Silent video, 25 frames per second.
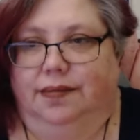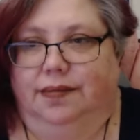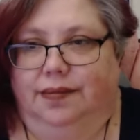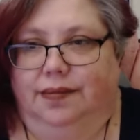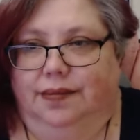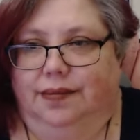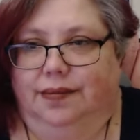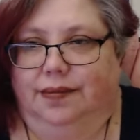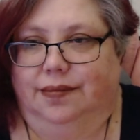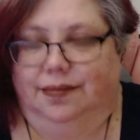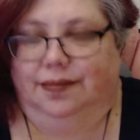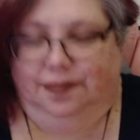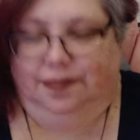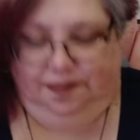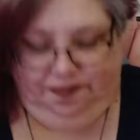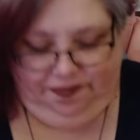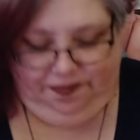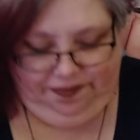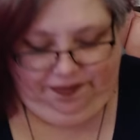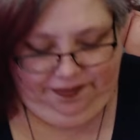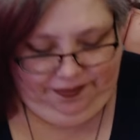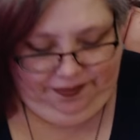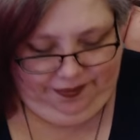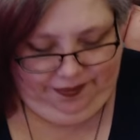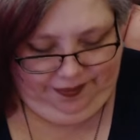
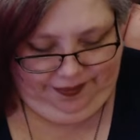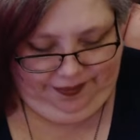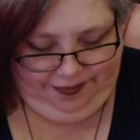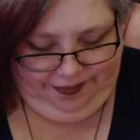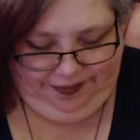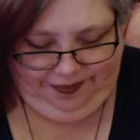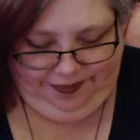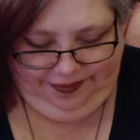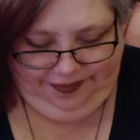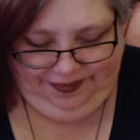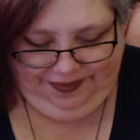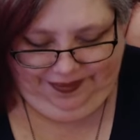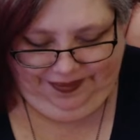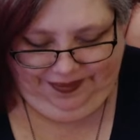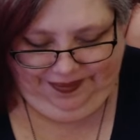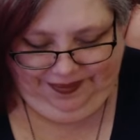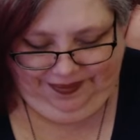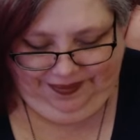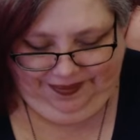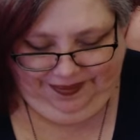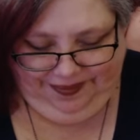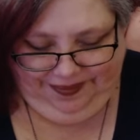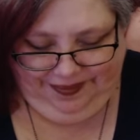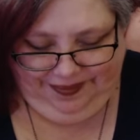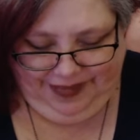
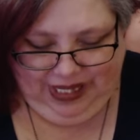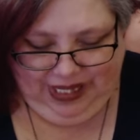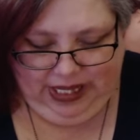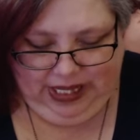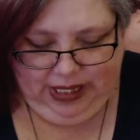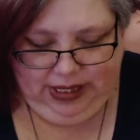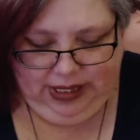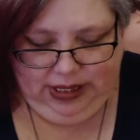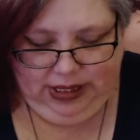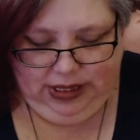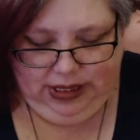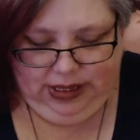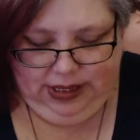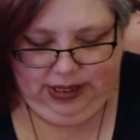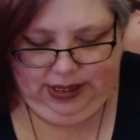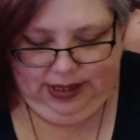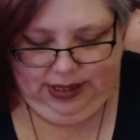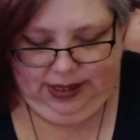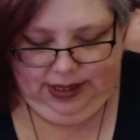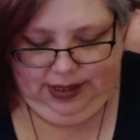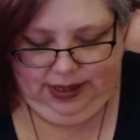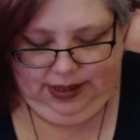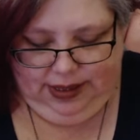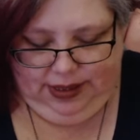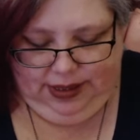
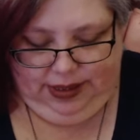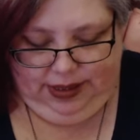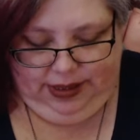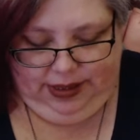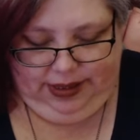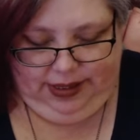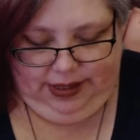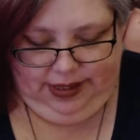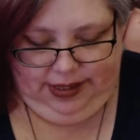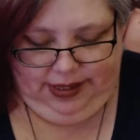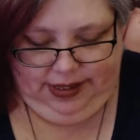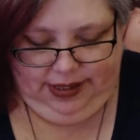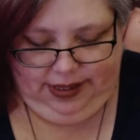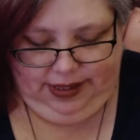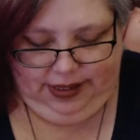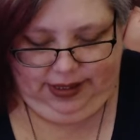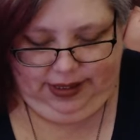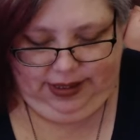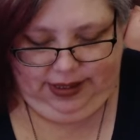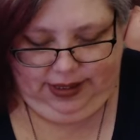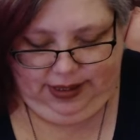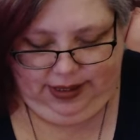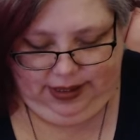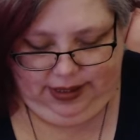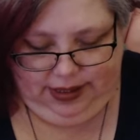
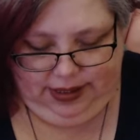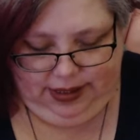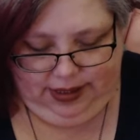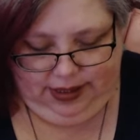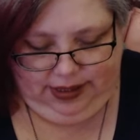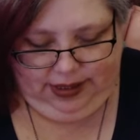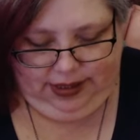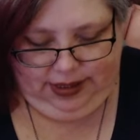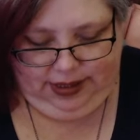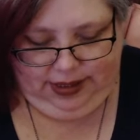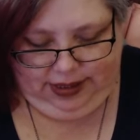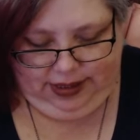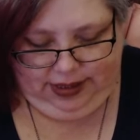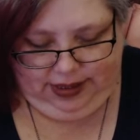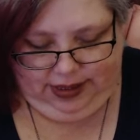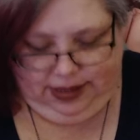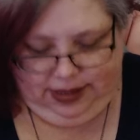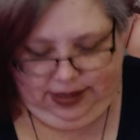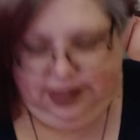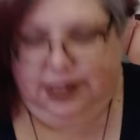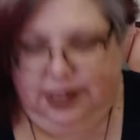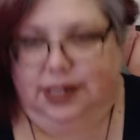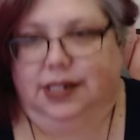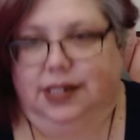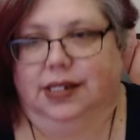
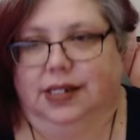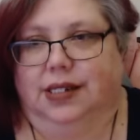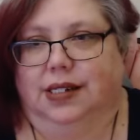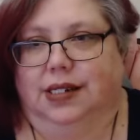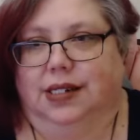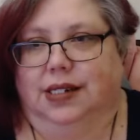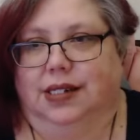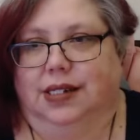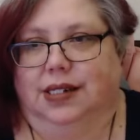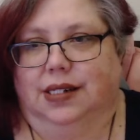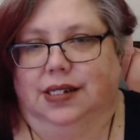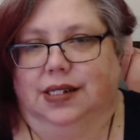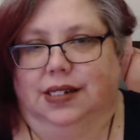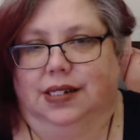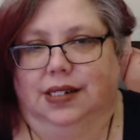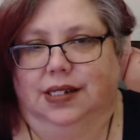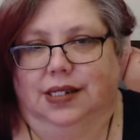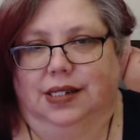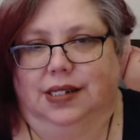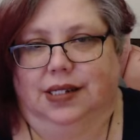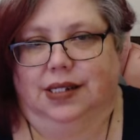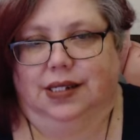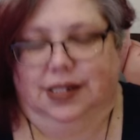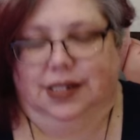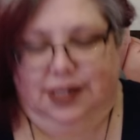
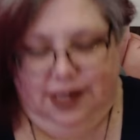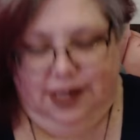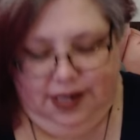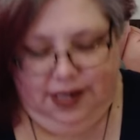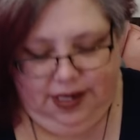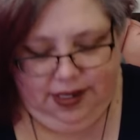Nobody speaks.